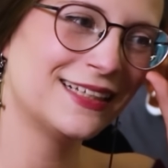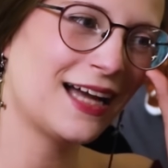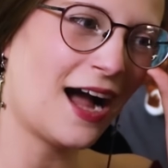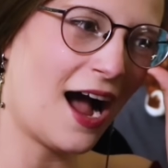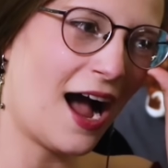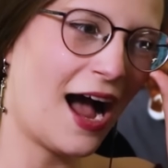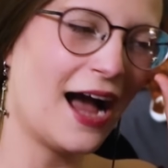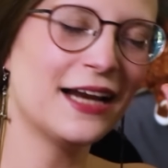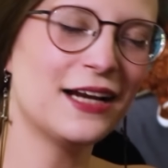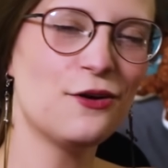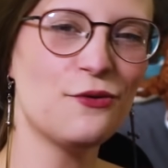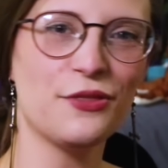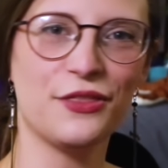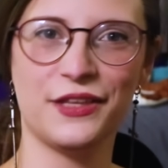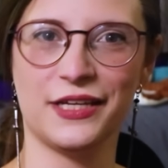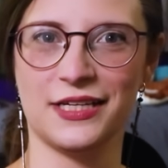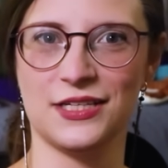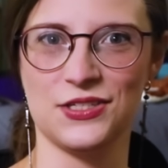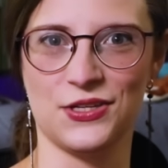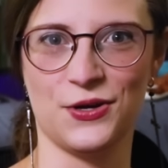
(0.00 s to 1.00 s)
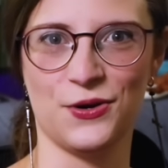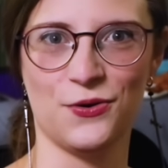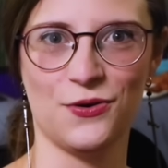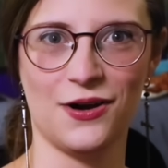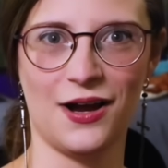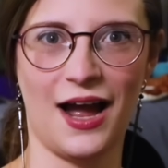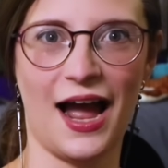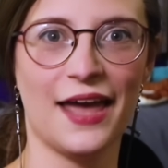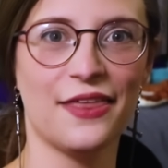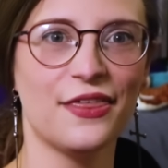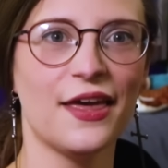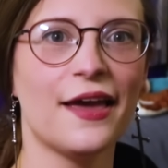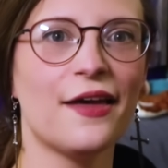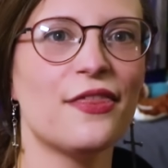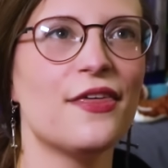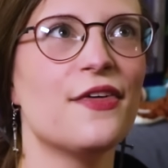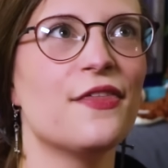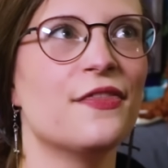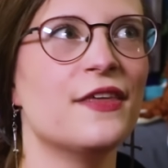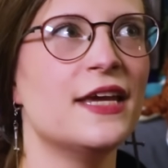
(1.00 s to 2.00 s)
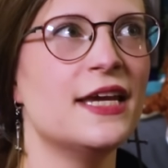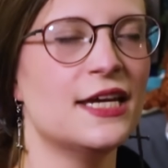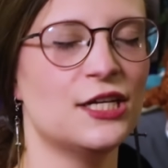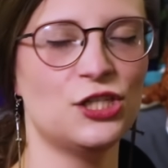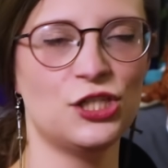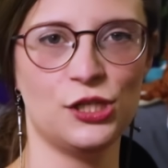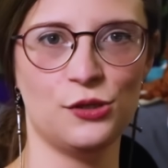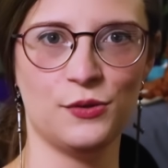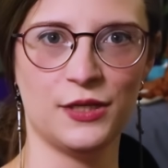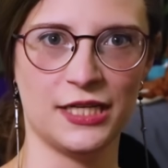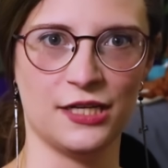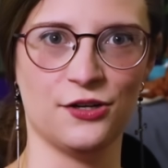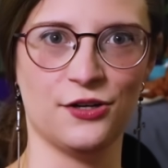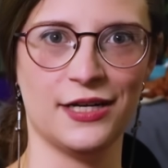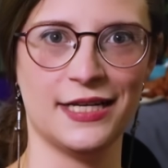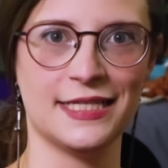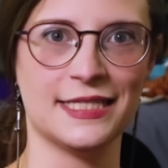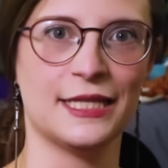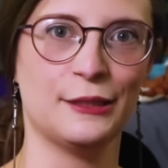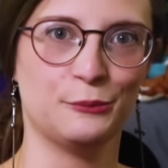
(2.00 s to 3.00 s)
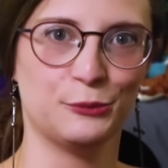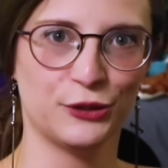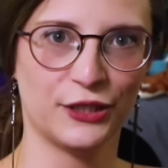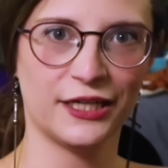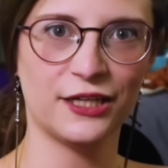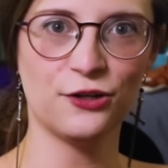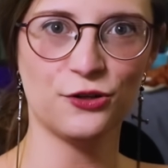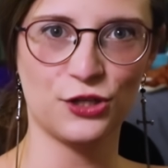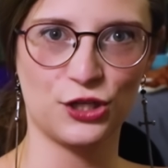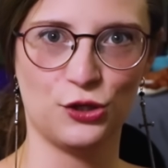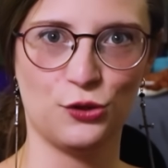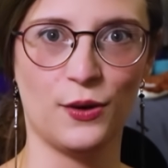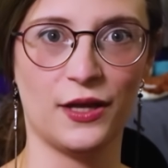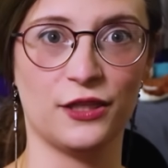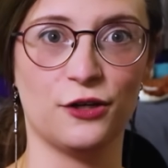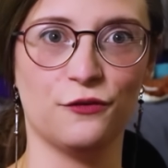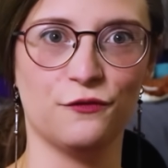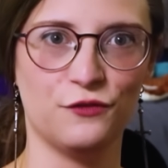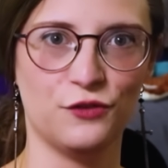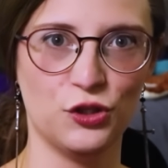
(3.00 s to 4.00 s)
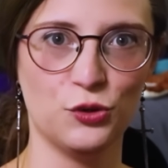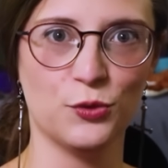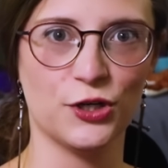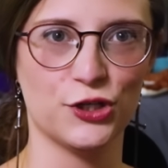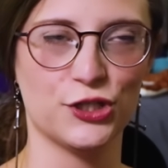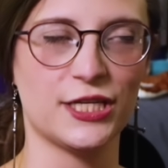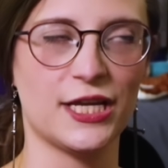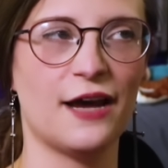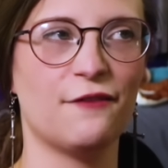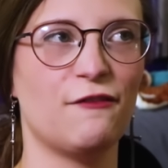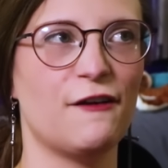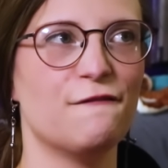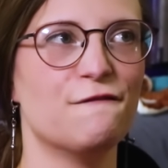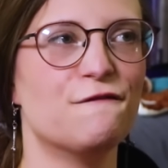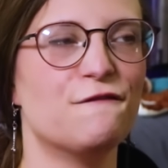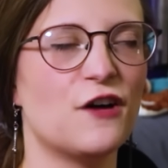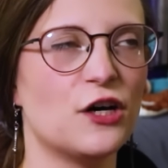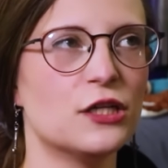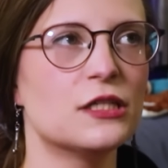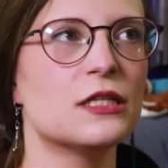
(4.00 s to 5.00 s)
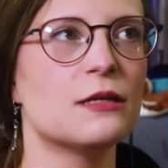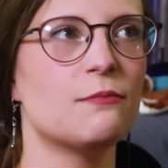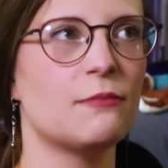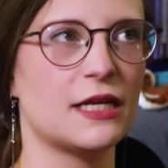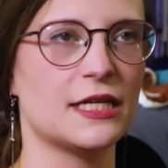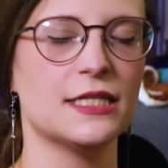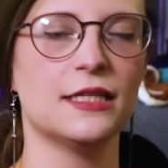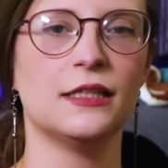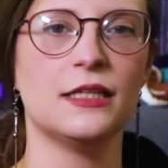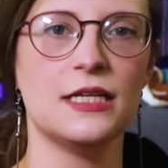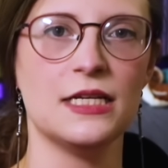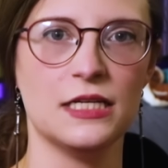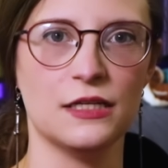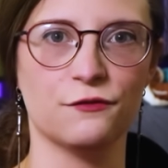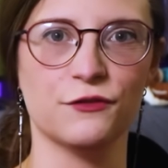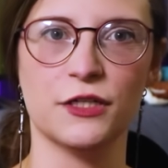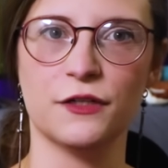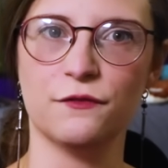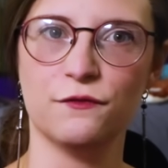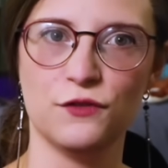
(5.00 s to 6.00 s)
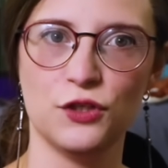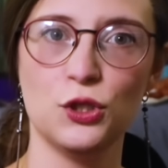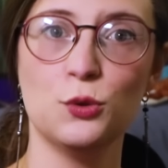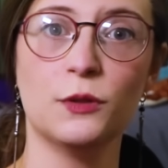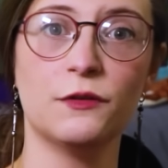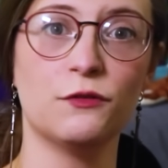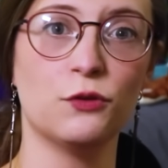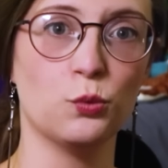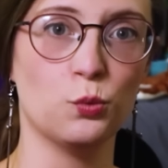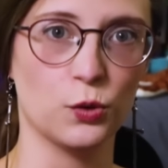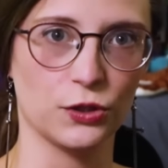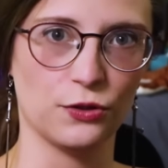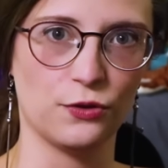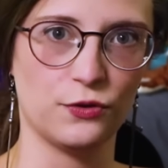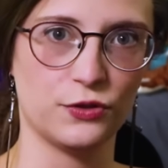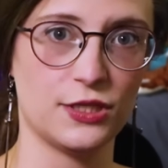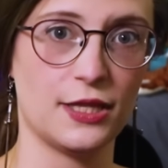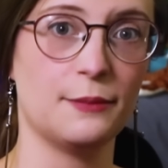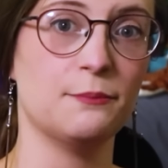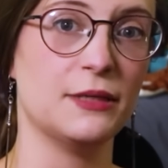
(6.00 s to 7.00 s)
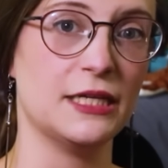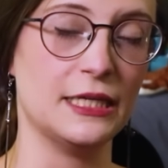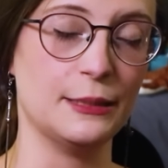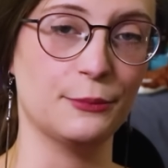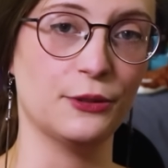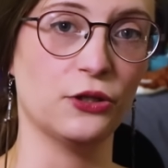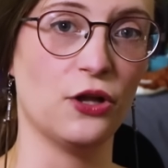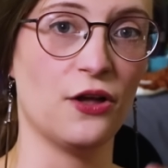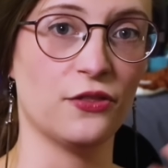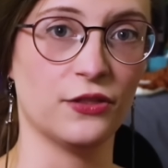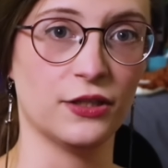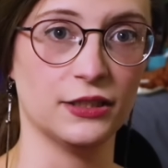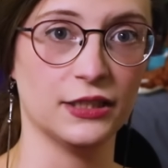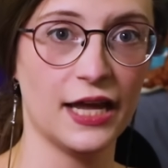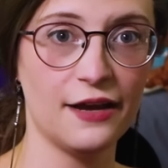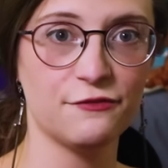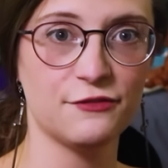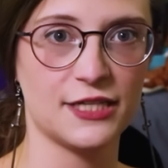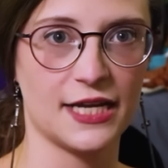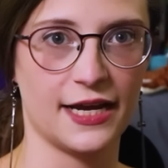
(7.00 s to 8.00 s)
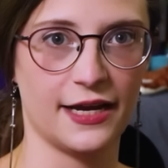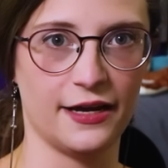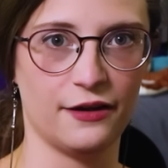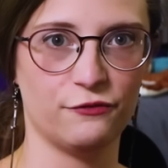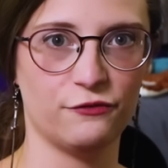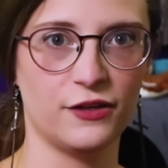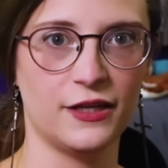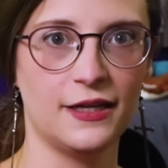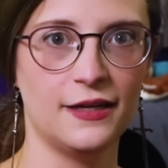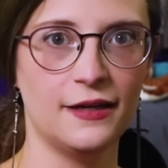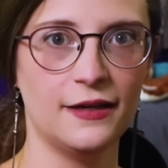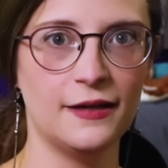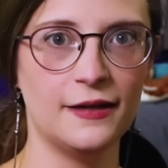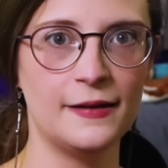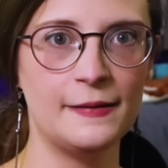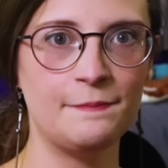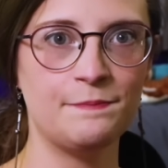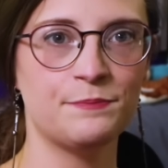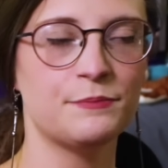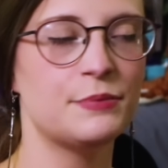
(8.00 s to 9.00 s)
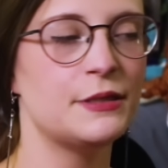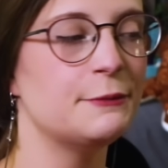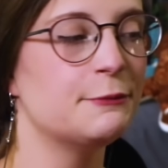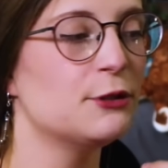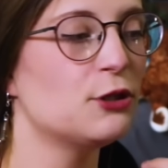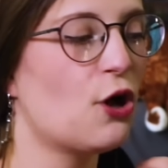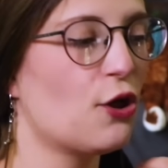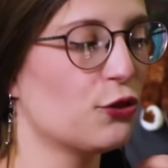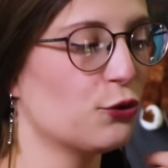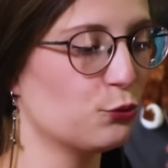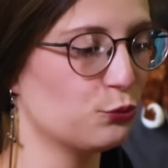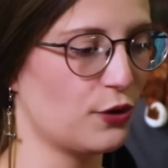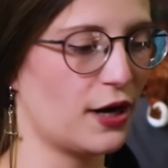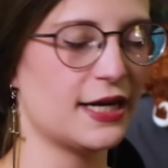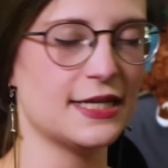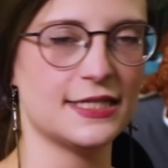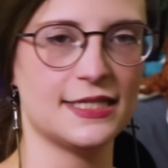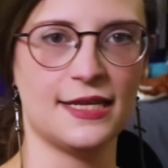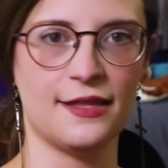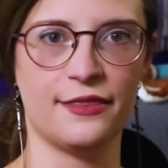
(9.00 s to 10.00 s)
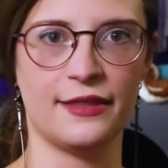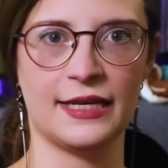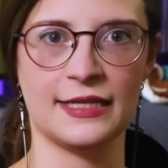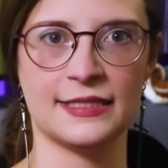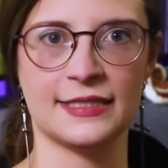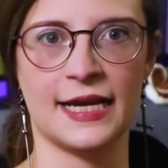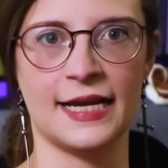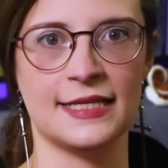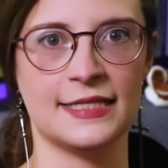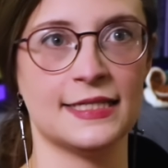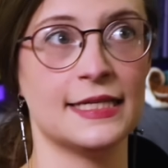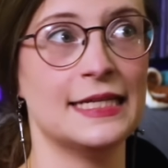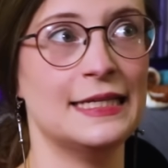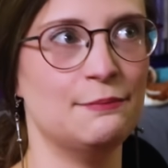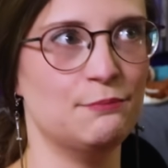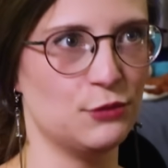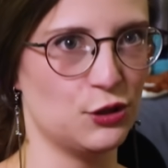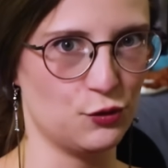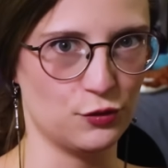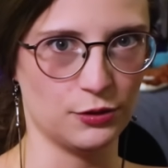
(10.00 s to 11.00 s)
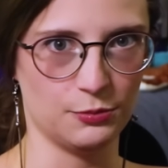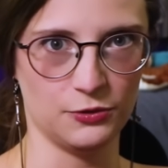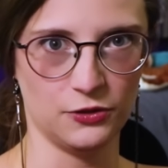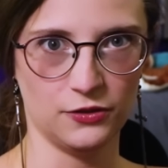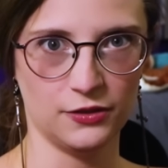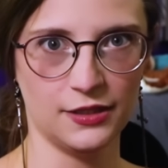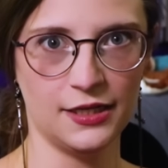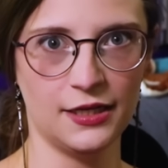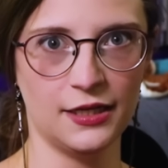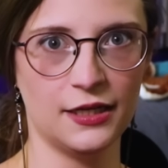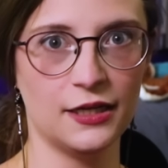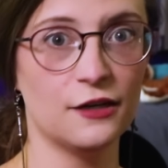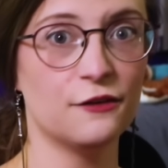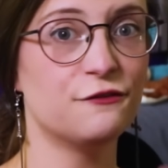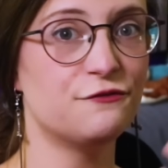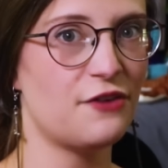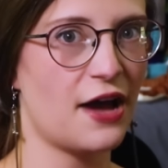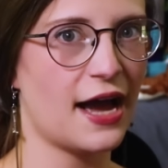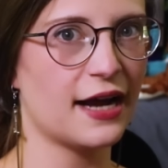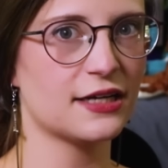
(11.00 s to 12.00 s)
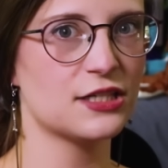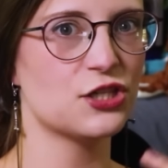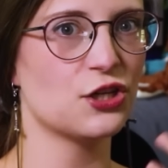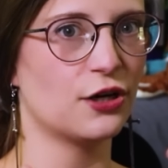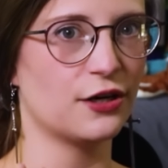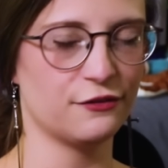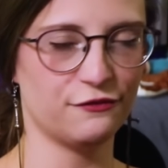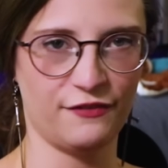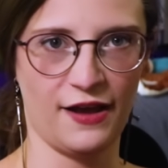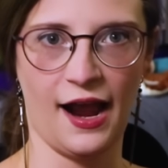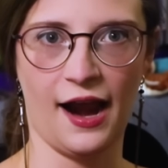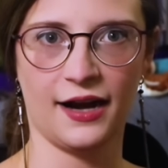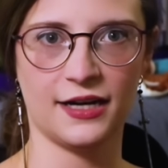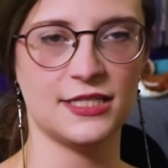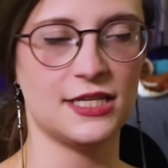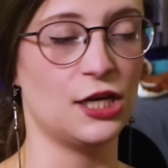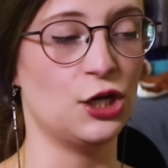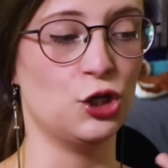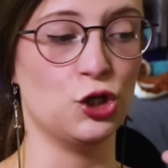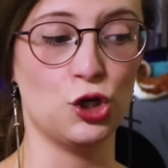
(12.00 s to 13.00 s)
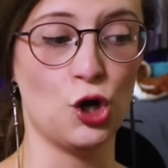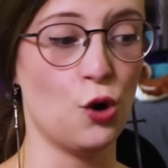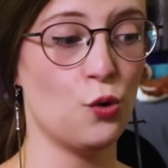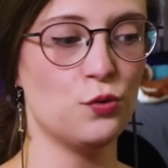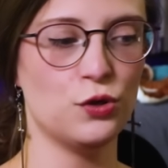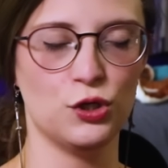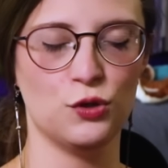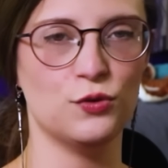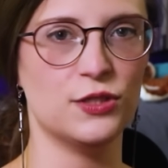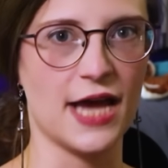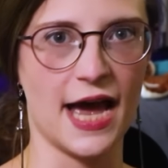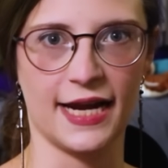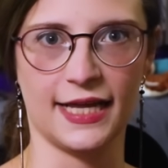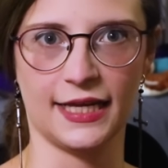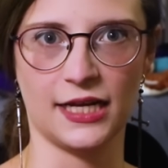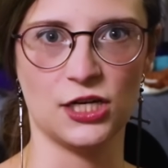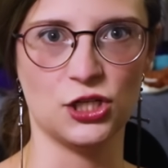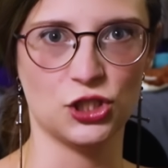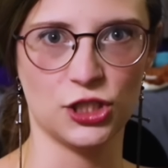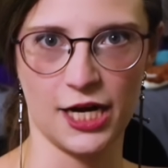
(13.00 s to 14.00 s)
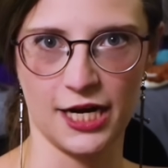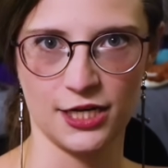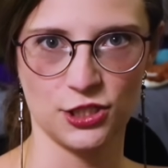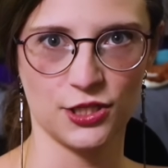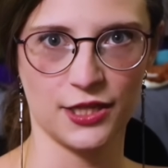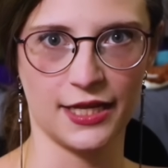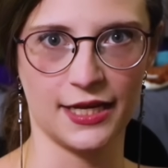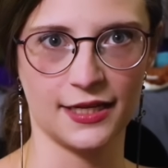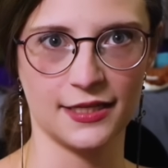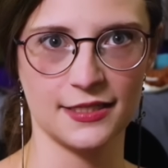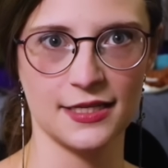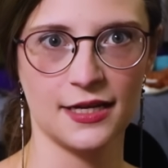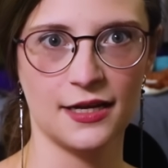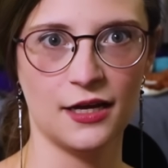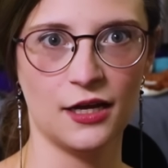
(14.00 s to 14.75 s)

I don't think so. I think that the issue here is that PragerU and their viewers have a fundamentally different view of the world than people on the left have. People on the right see things as immutable. Facts are facts, and no new data can change things.